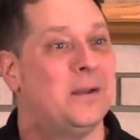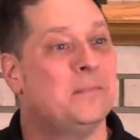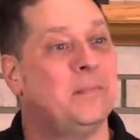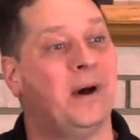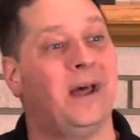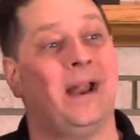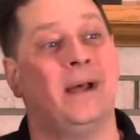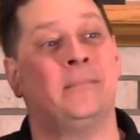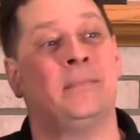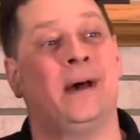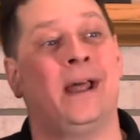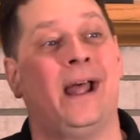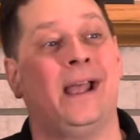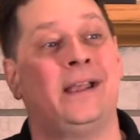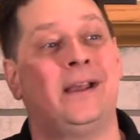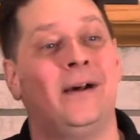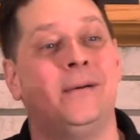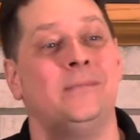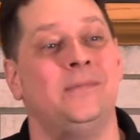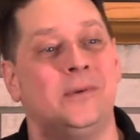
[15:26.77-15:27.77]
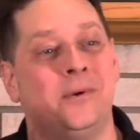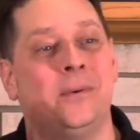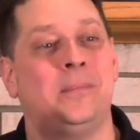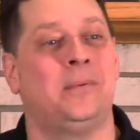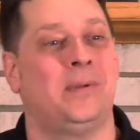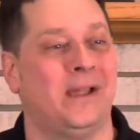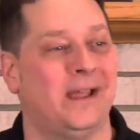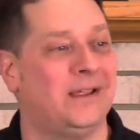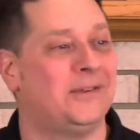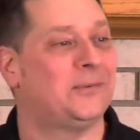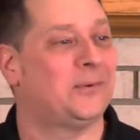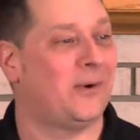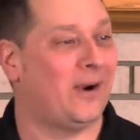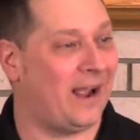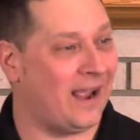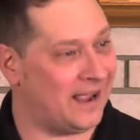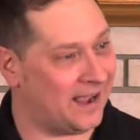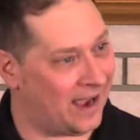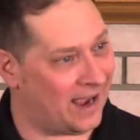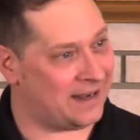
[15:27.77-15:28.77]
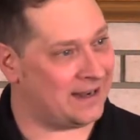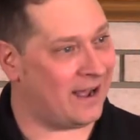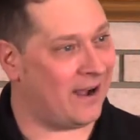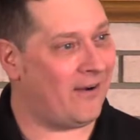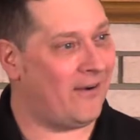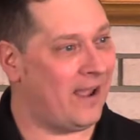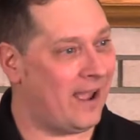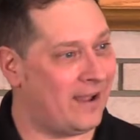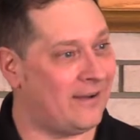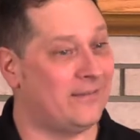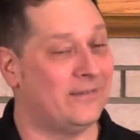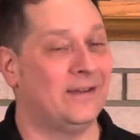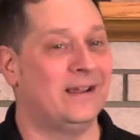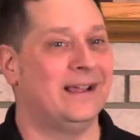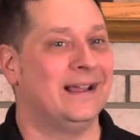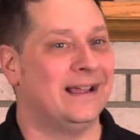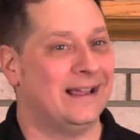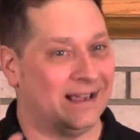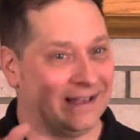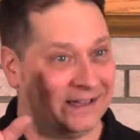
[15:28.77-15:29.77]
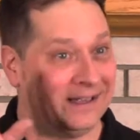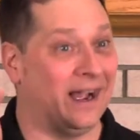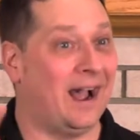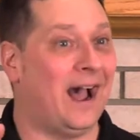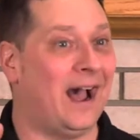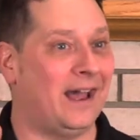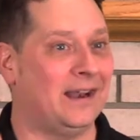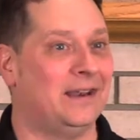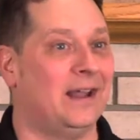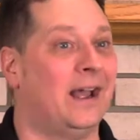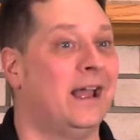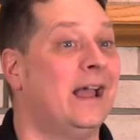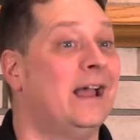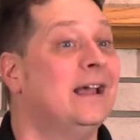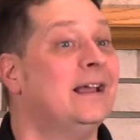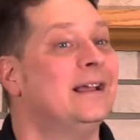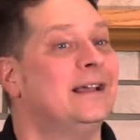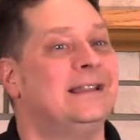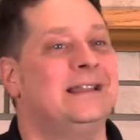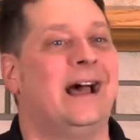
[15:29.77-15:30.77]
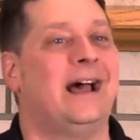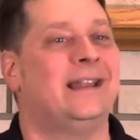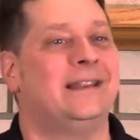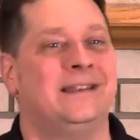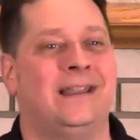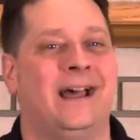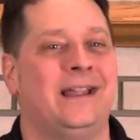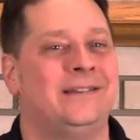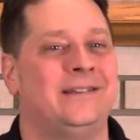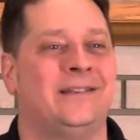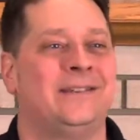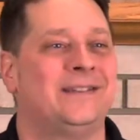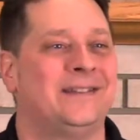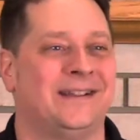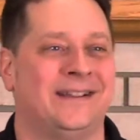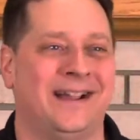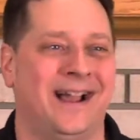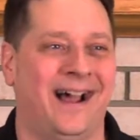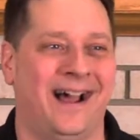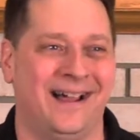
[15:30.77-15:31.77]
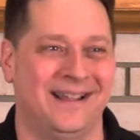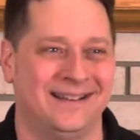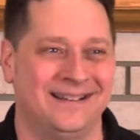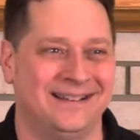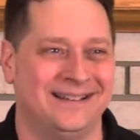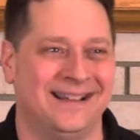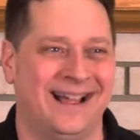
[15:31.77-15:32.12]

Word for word: But, but I come to a place where I, I now have God, eh, not, not just a God.